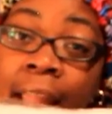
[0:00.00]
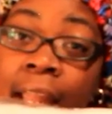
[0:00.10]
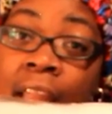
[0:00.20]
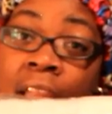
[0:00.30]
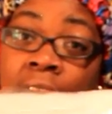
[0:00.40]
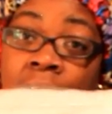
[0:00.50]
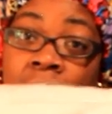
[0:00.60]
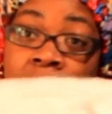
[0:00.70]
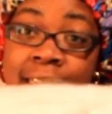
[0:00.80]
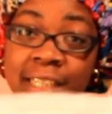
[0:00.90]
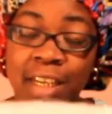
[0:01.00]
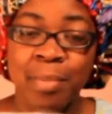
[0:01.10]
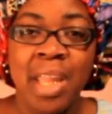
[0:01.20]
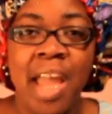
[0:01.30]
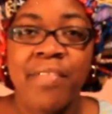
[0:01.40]
And instead of
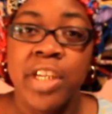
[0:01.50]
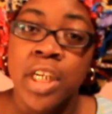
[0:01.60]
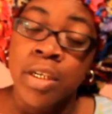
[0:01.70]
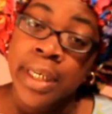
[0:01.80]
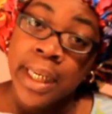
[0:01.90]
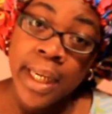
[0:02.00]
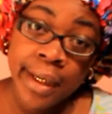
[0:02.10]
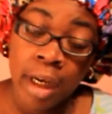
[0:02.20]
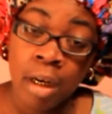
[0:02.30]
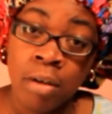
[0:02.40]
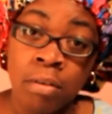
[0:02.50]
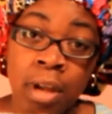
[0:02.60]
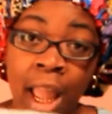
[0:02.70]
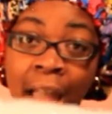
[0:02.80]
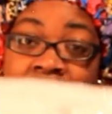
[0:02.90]
me having to turn the heater on,
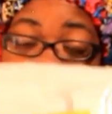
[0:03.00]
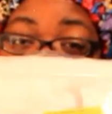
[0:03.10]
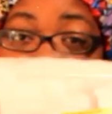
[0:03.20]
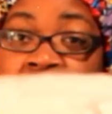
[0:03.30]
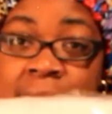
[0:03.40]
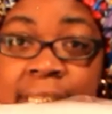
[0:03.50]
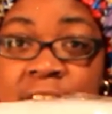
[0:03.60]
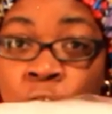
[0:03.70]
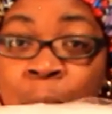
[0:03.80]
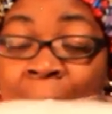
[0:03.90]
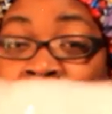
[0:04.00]
I can just put this on my